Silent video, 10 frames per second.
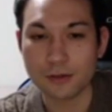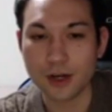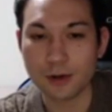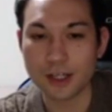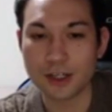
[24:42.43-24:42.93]

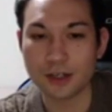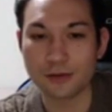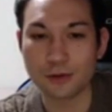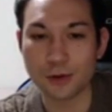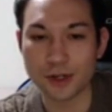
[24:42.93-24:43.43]
white should
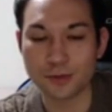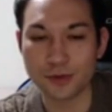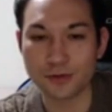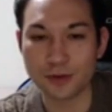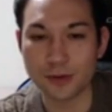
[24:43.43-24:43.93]
of course
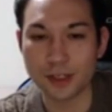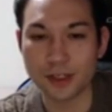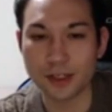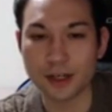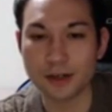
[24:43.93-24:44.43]
move from
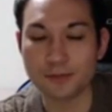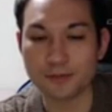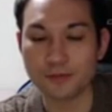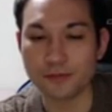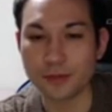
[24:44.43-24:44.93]
this side.
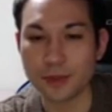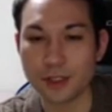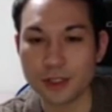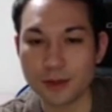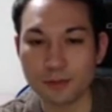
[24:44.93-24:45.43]

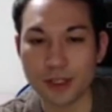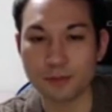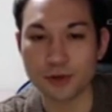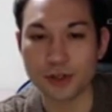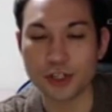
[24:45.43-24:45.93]
Just
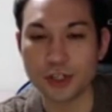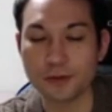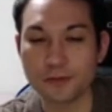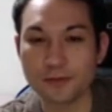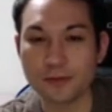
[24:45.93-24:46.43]
simply
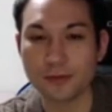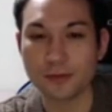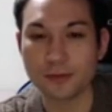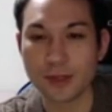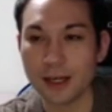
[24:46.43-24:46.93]
push,
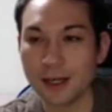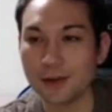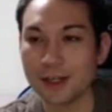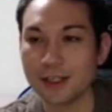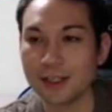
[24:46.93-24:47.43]

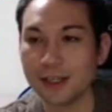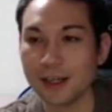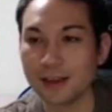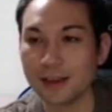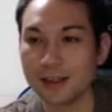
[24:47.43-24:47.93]
and you can see
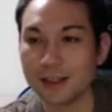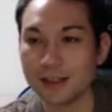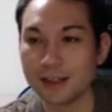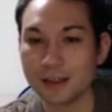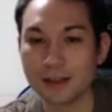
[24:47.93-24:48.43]
that
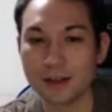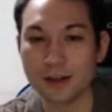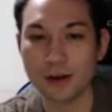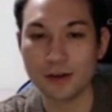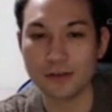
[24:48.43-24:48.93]

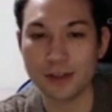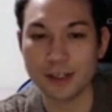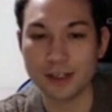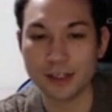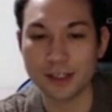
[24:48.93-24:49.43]
all of
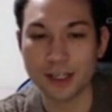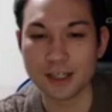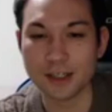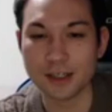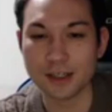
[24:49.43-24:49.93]
these
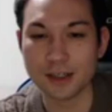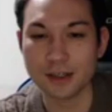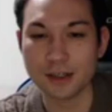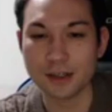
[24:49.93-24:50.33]
exchanges